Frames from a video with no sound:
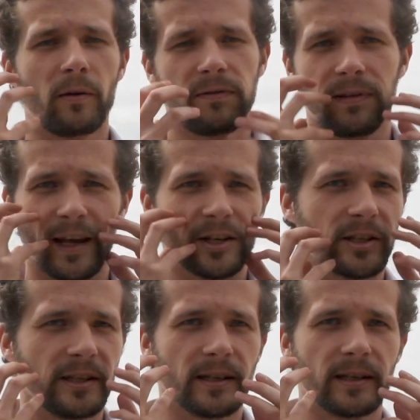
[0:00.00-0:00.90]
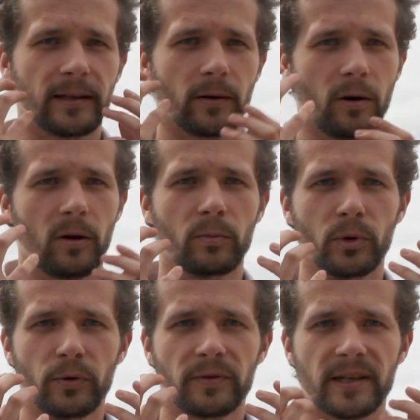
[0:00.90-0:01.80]
fleshy it all
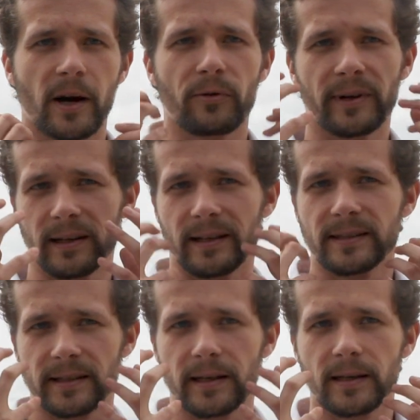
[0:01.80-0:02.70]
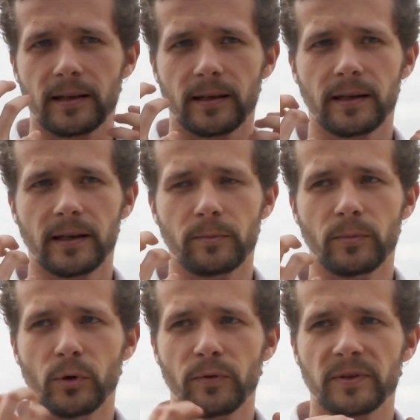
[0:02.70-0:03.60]
moves, how realistic it
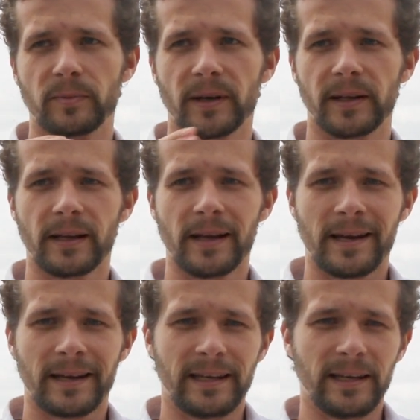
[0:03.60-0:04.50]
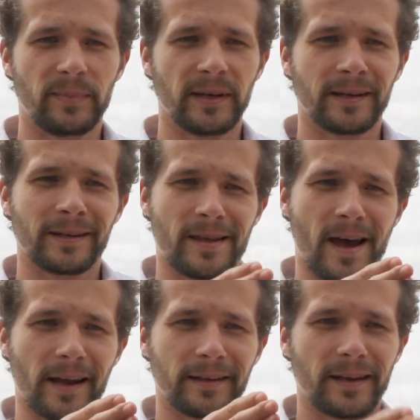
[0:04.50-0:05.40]
moves, but keeping
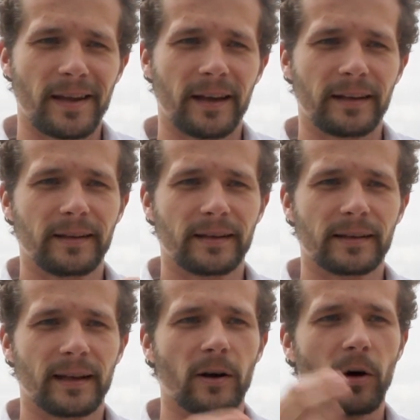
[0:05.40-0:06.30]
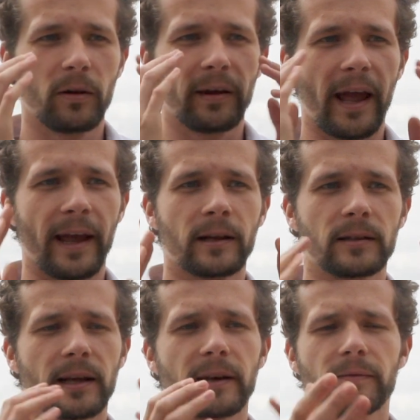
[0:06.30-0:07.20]
that like all the
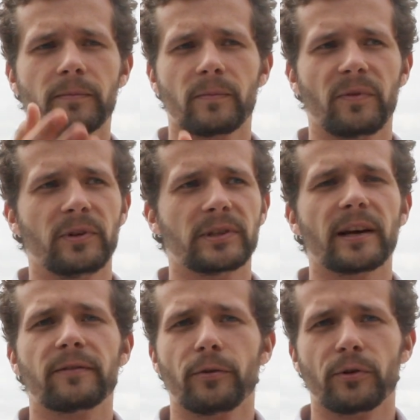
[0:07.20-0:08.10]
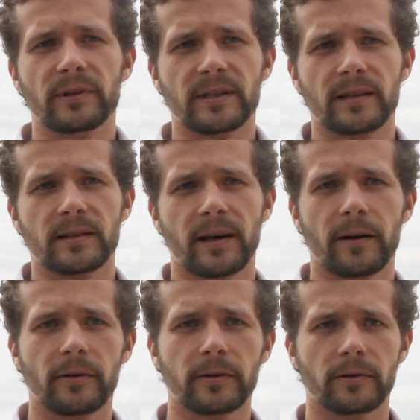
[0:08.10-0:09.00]
angle, like if you take Fergus as a
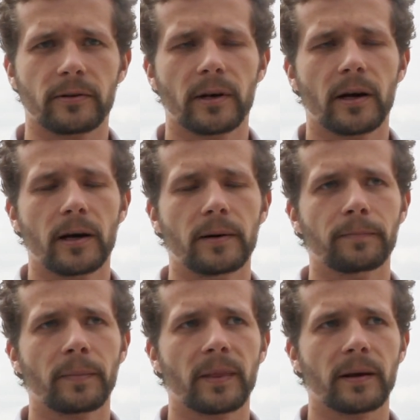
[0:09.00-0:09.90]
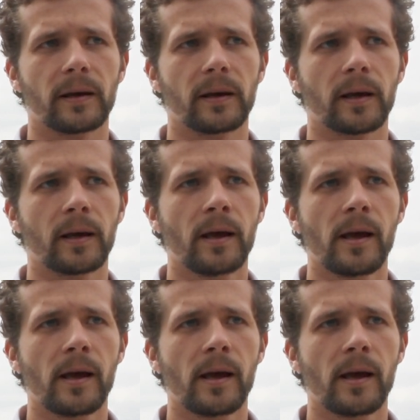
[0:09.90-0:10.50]
character, the king,